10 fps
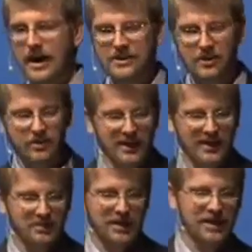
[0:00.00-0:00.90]
and to
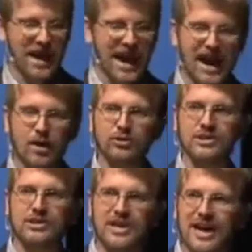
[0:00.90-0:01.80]
think about how
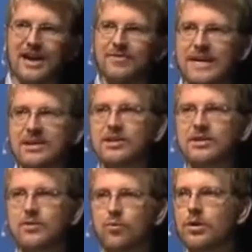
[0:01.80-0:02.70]
to dive
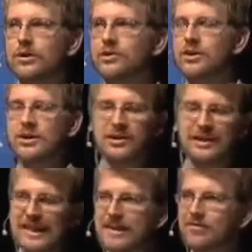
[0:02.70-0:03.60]
into the woods, to
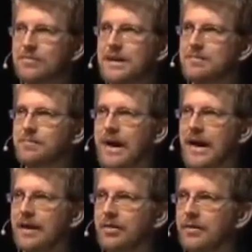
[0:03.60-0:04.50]
leave the beaten
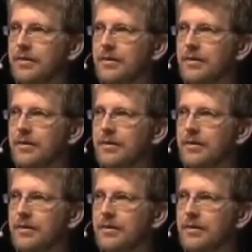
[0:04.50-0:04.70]
path,